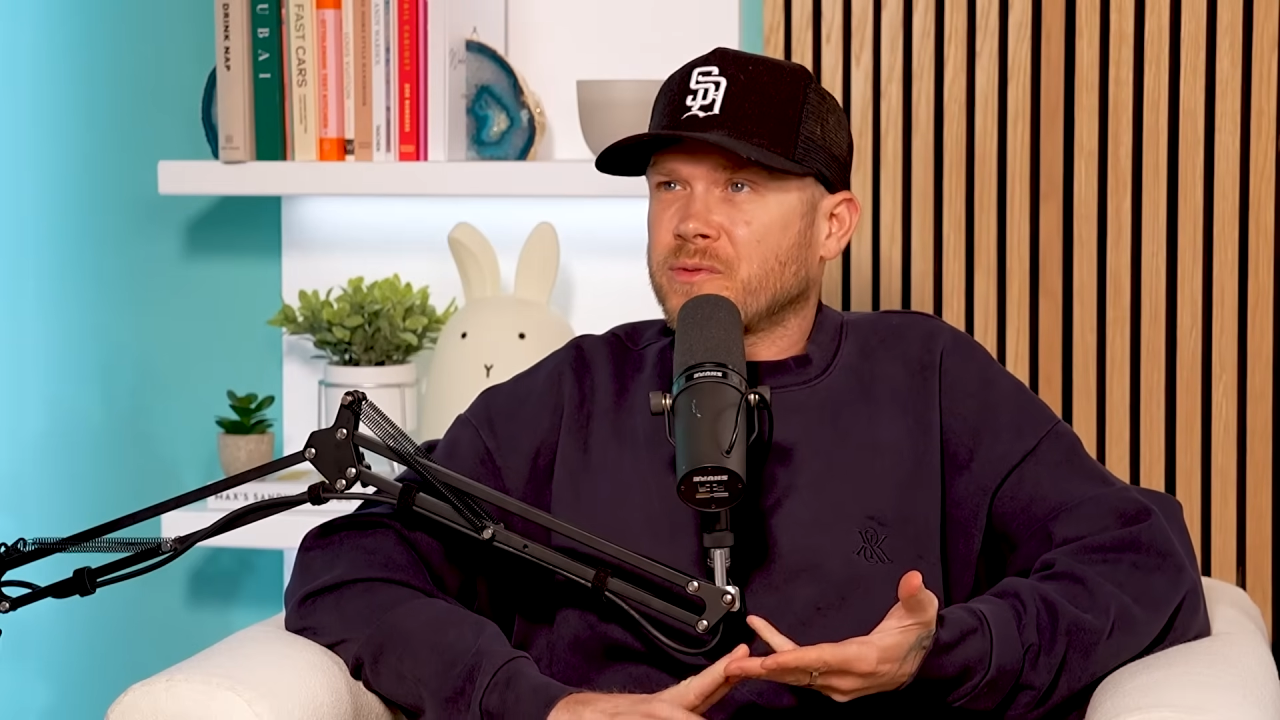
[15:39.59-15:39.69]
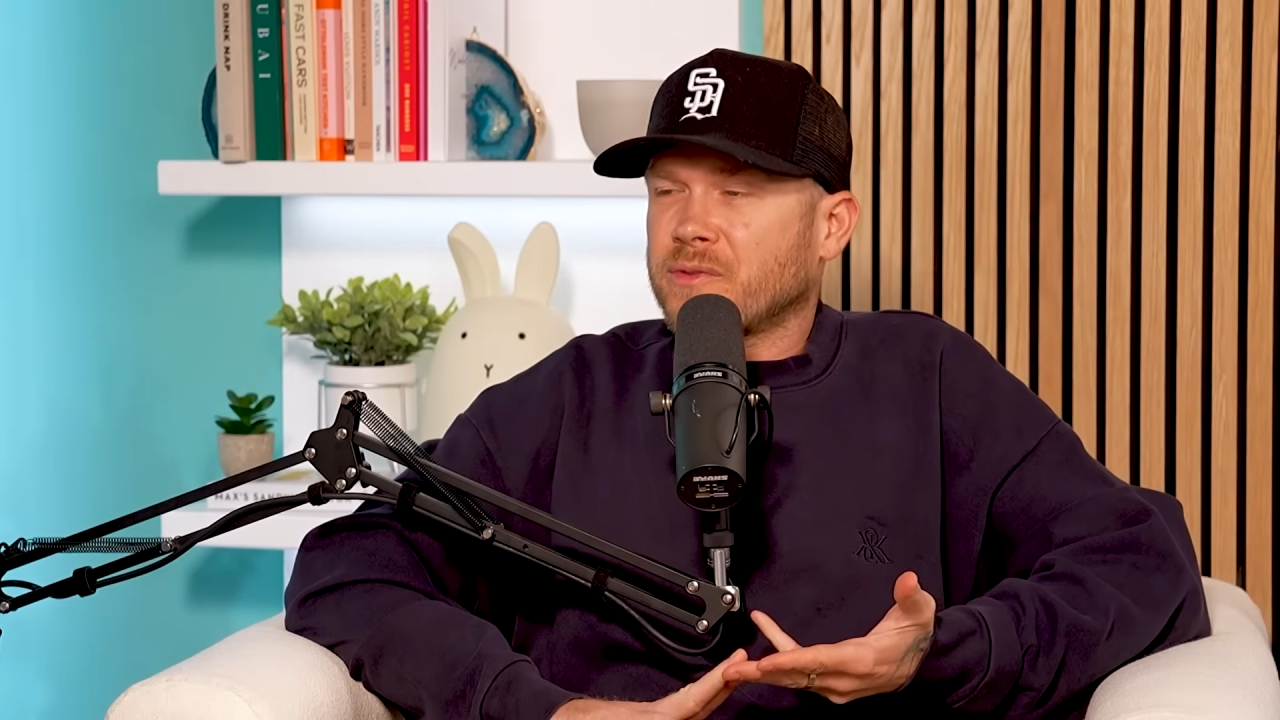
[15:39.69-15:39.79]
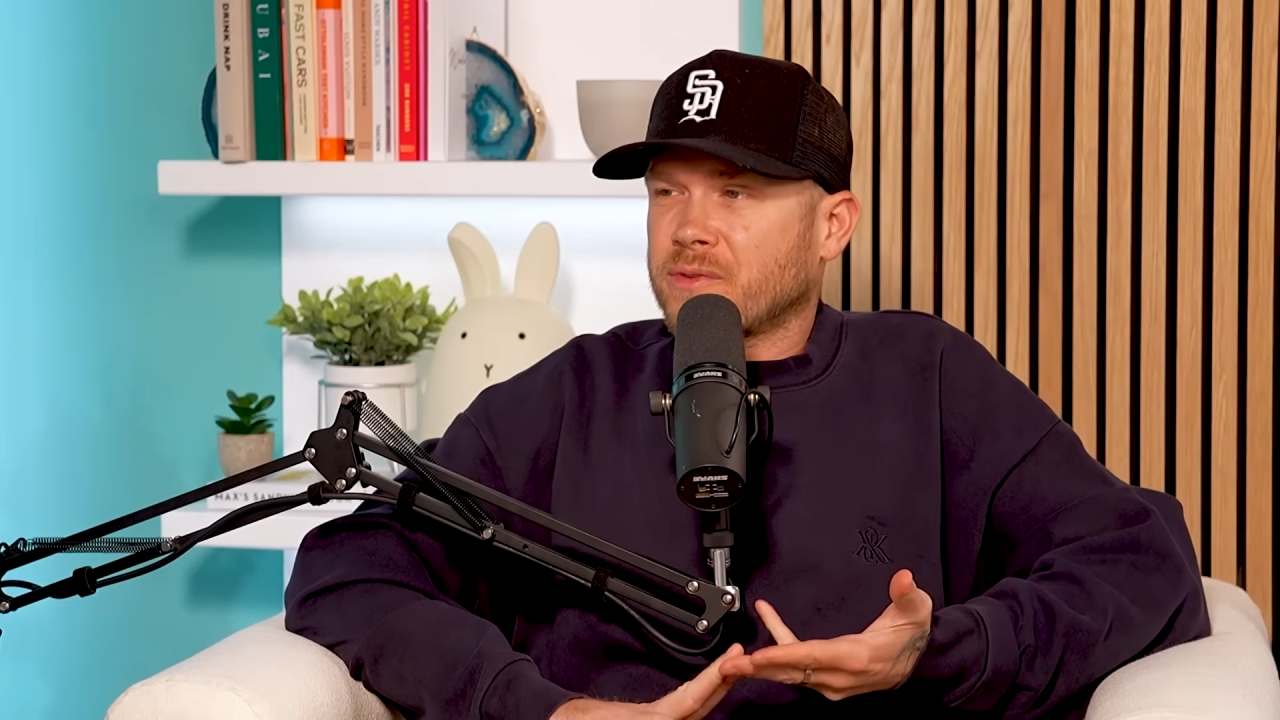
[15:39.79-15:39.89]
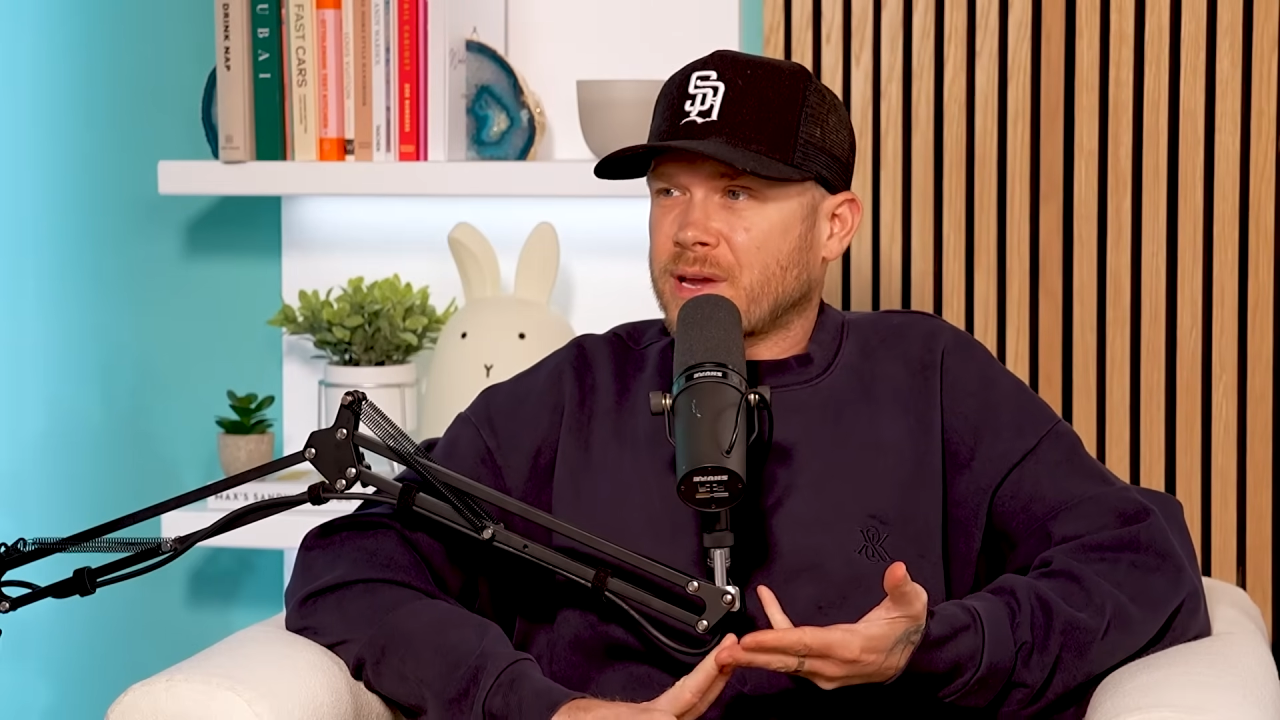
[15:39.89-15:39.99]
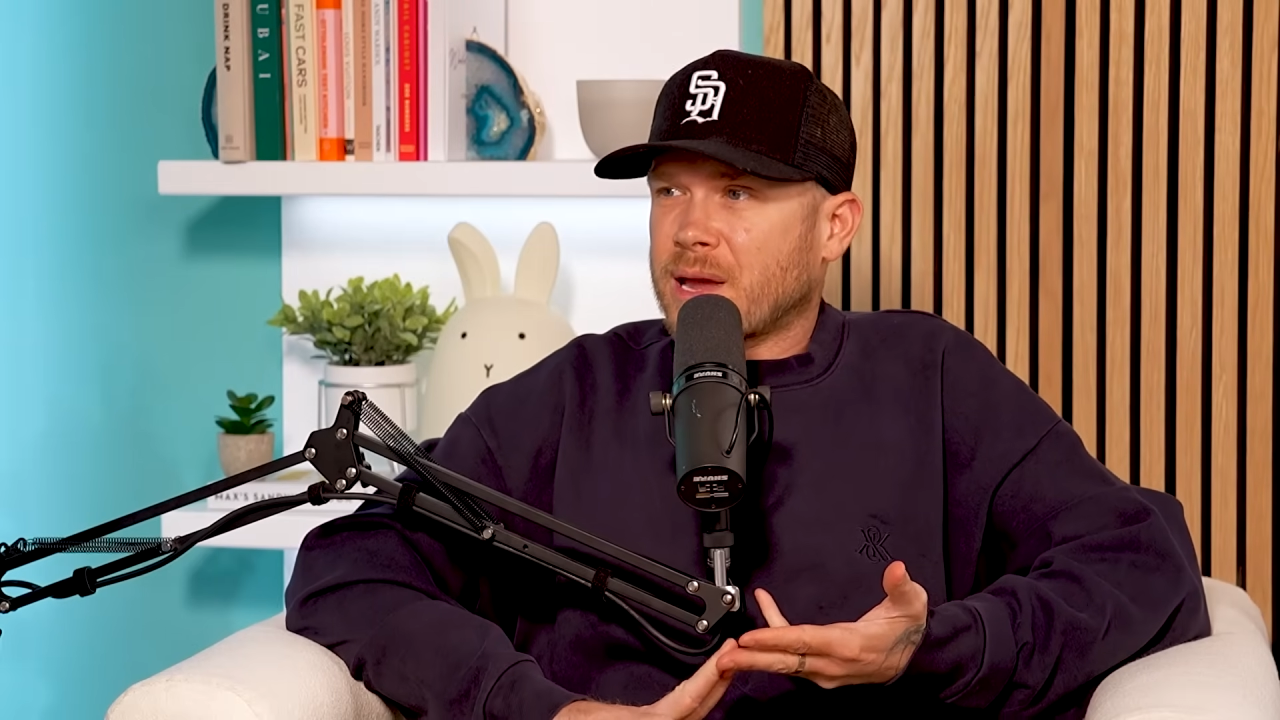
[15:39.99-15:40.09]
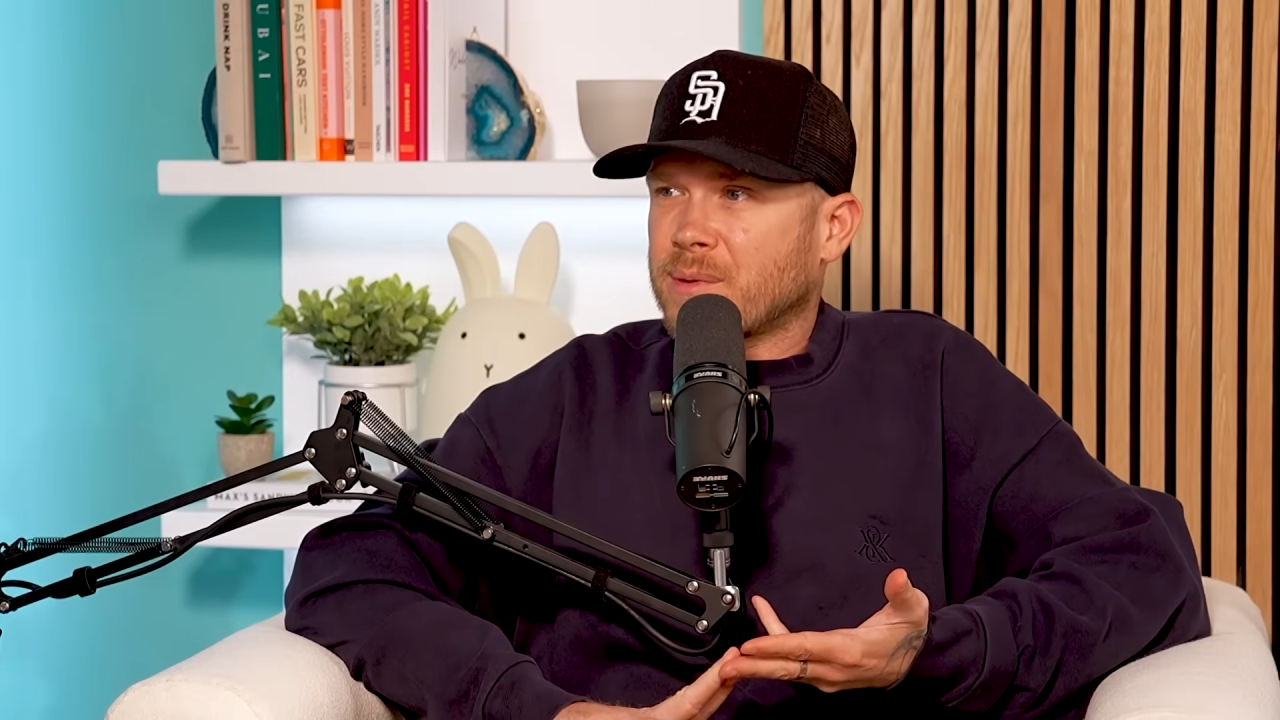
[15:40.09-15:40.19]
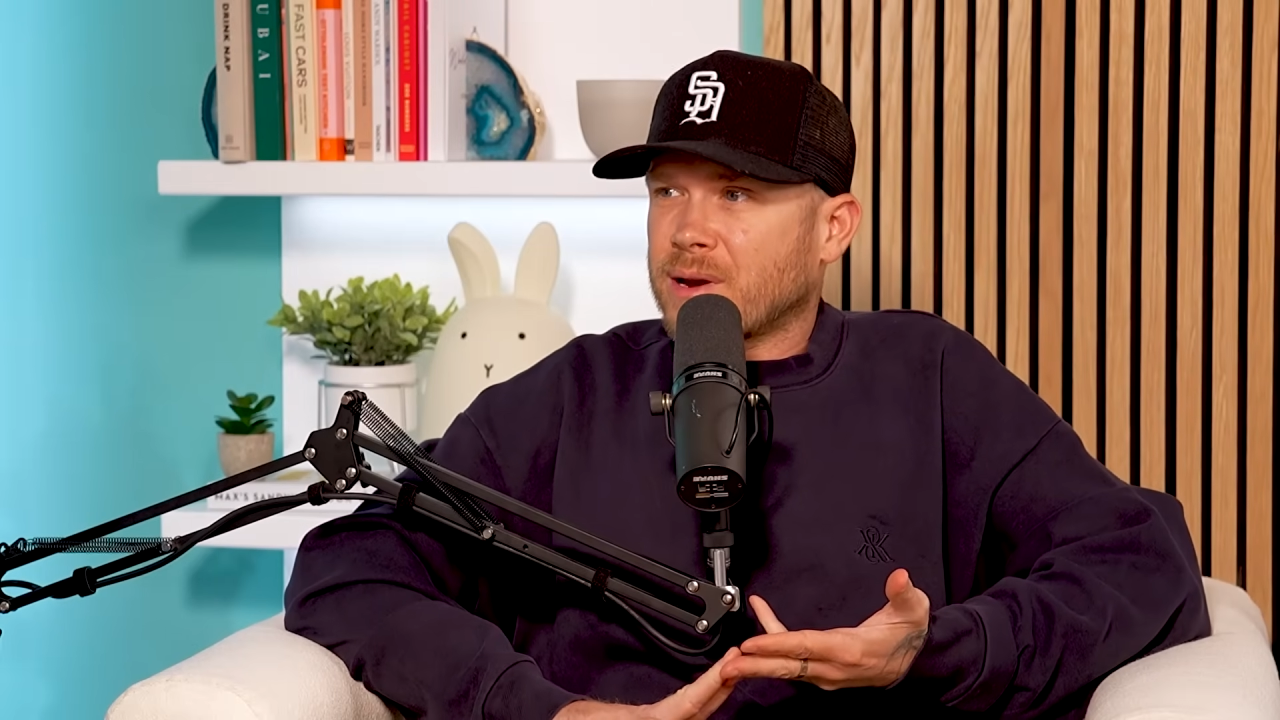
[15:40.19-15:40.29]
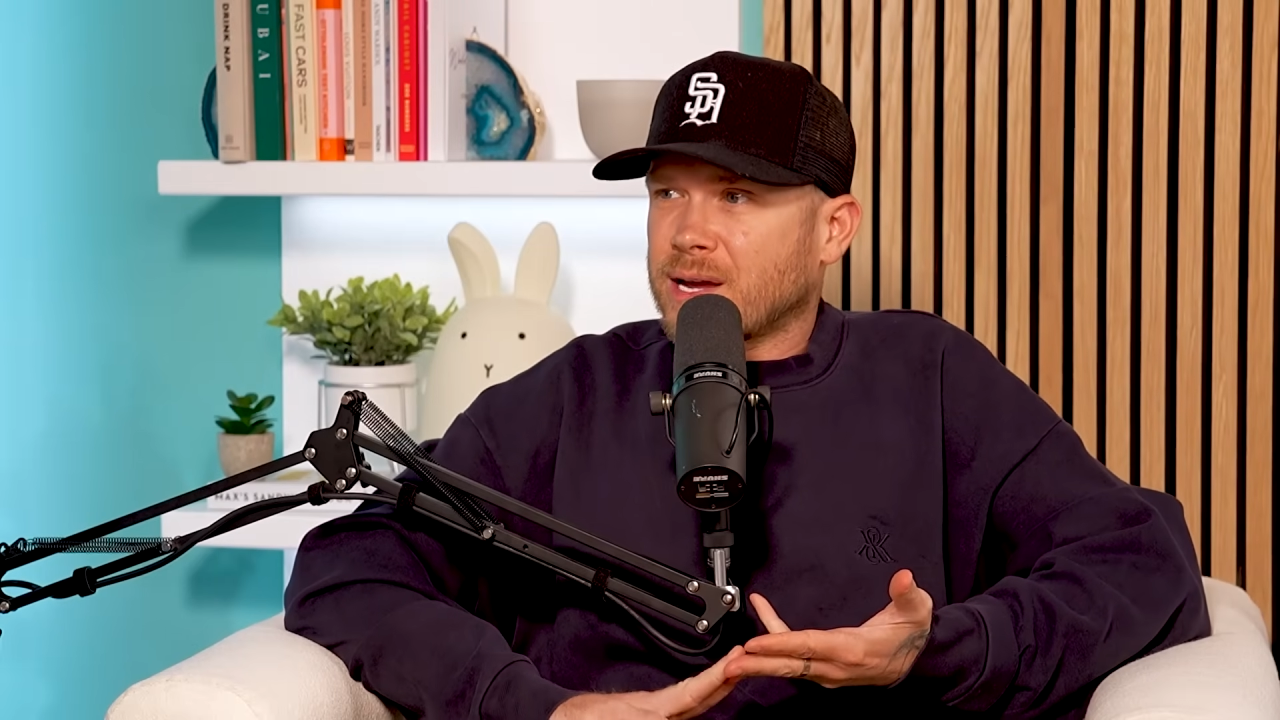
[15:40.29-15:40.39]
for forgetting my